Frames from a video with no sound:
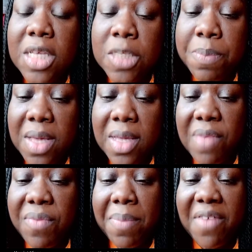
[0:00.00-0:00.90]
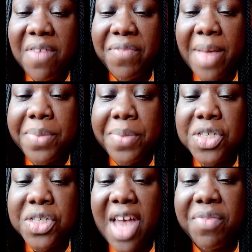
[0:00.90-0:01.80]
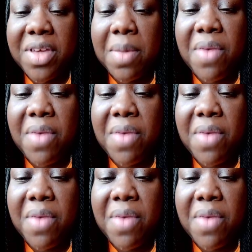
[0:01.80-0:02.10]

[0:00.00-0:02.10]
being given by Flatbush African